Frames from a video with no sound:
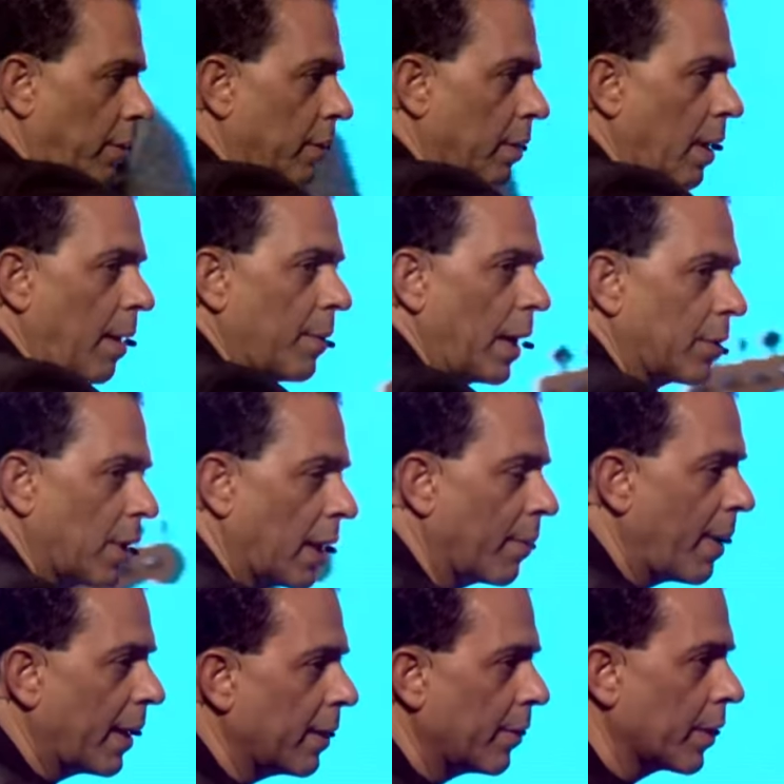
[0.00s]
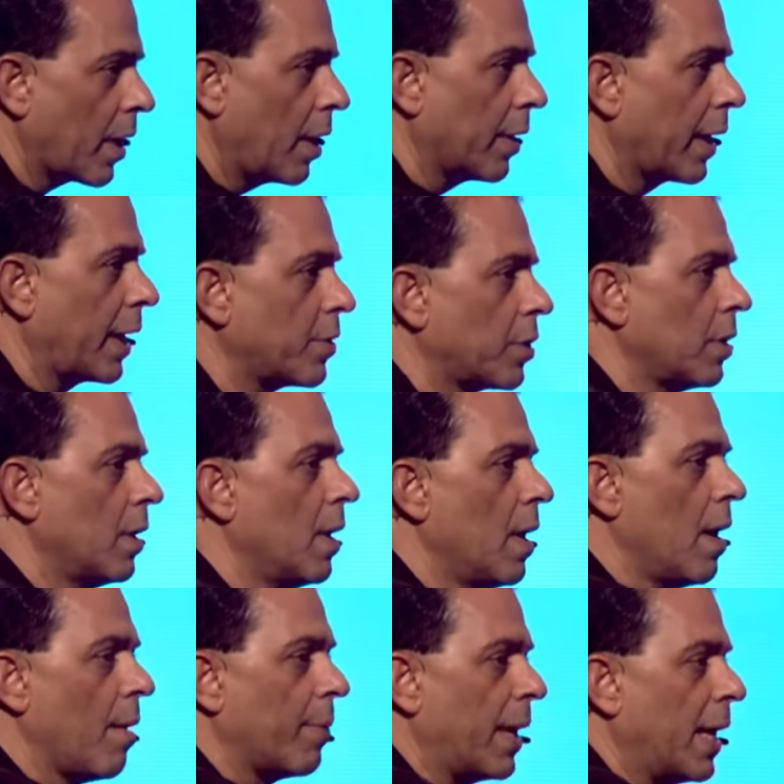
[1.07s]
here. I'm not talking about in the congregation,
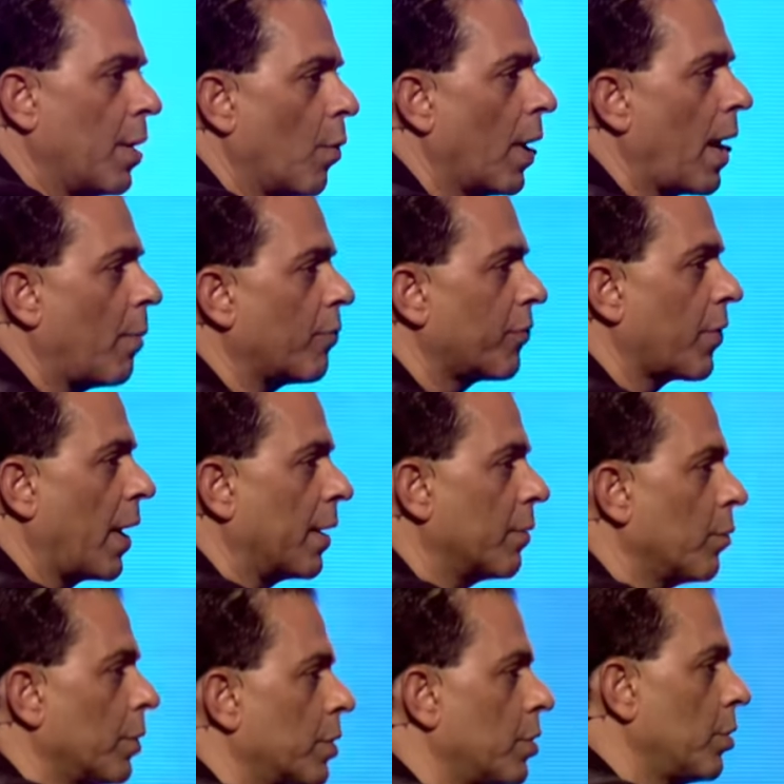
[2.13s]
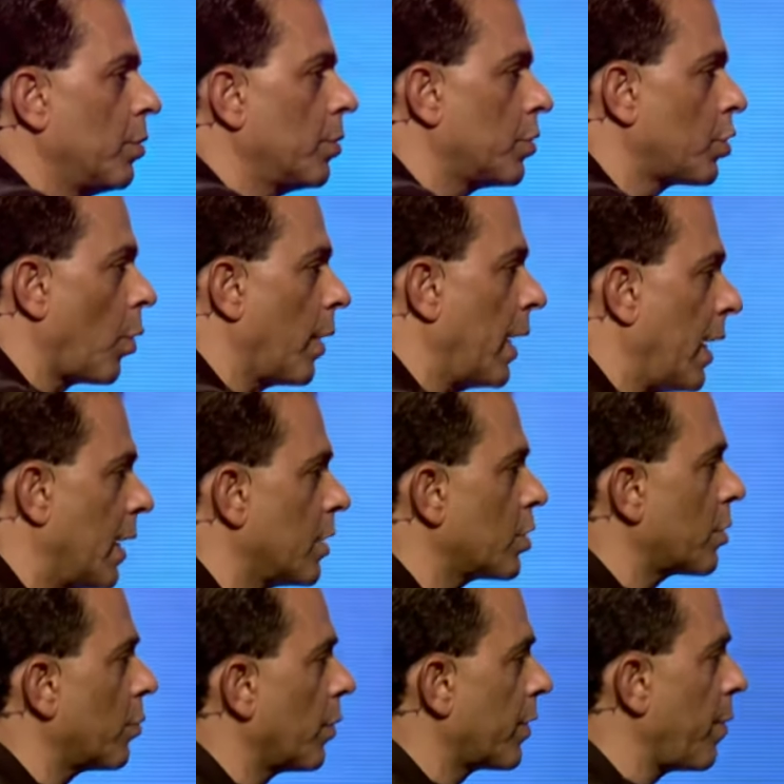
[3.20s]
but anyone up front, would you join
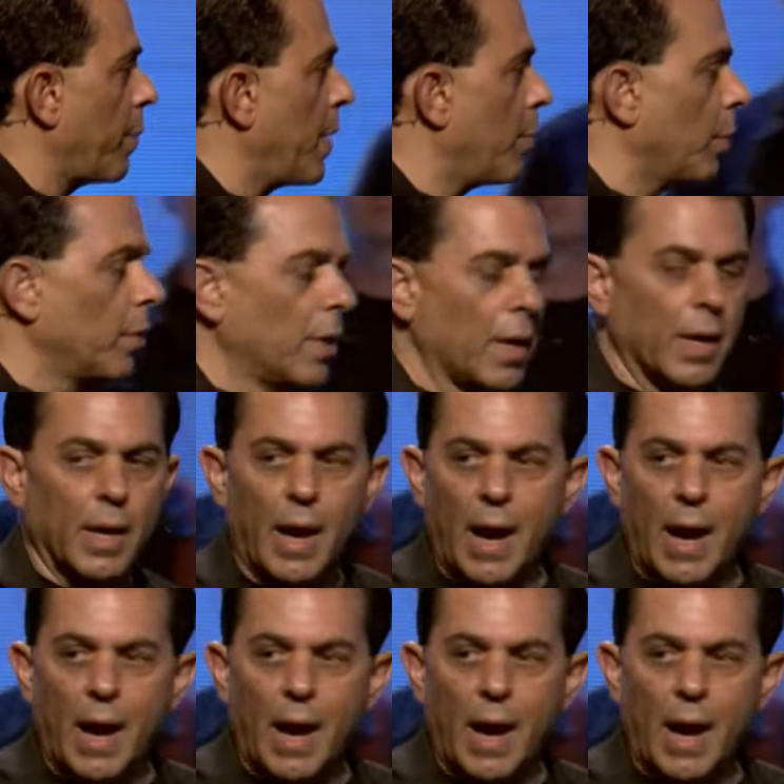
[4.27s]
hands with the people?